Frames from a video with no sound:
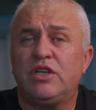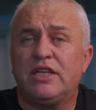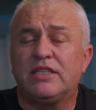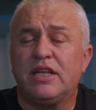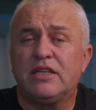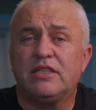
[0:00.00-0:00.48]

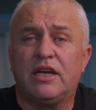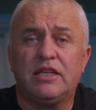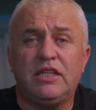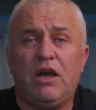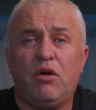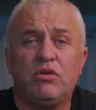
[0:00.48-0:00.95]
just
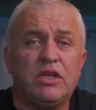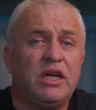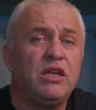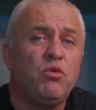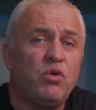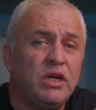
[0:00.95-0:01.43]
started out
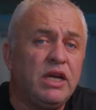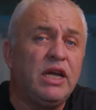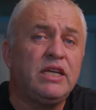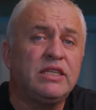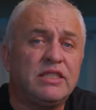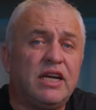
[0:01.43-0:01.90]
and you want
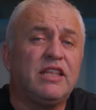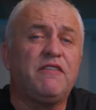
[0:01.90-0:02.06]
to start